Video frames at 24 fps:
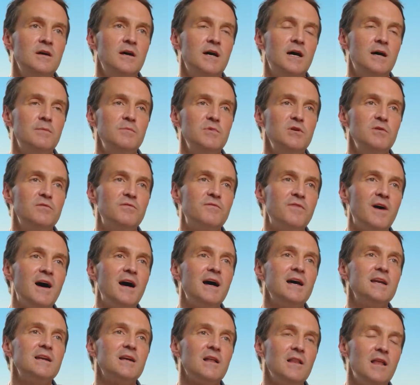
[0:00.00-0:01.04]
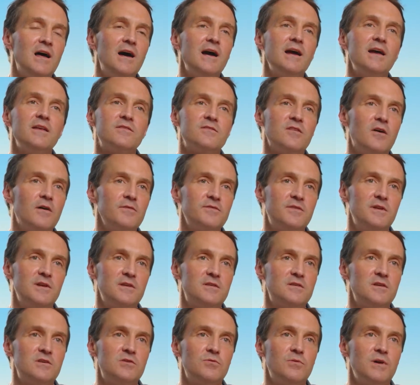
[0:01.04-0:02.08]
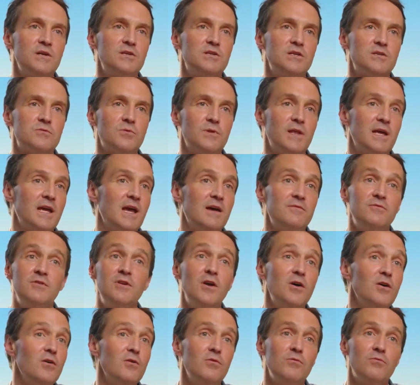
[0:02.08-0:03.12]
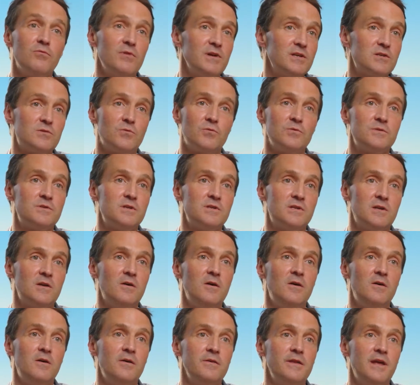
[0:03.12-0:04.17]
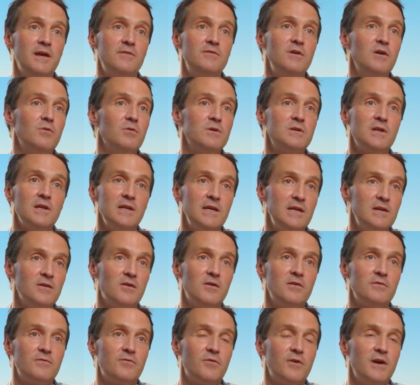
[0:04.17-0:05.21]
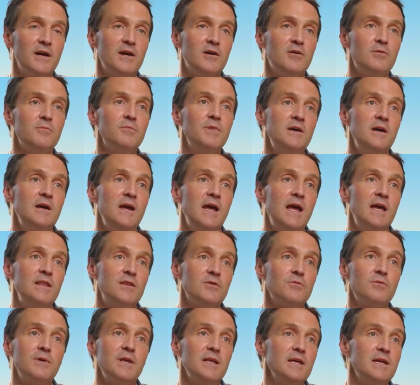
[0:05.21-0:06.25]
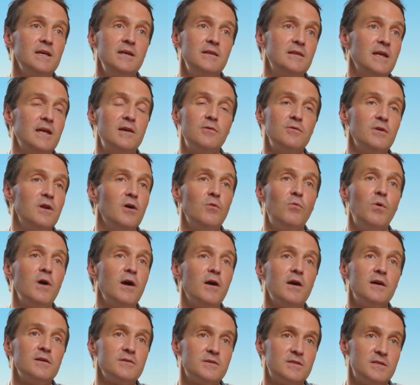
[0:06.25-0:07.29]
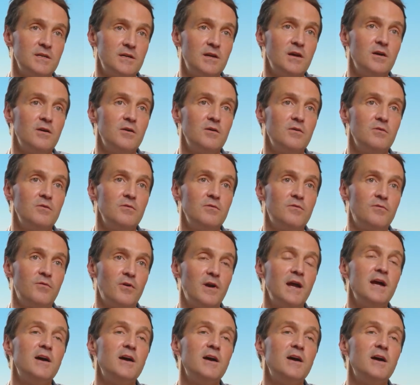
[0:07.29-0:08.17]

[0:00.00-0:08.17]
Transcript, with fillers: Um, you find clients often in situations where they have no resources at all. They have no one to lean on for help, and they're really, they don't know where else to go for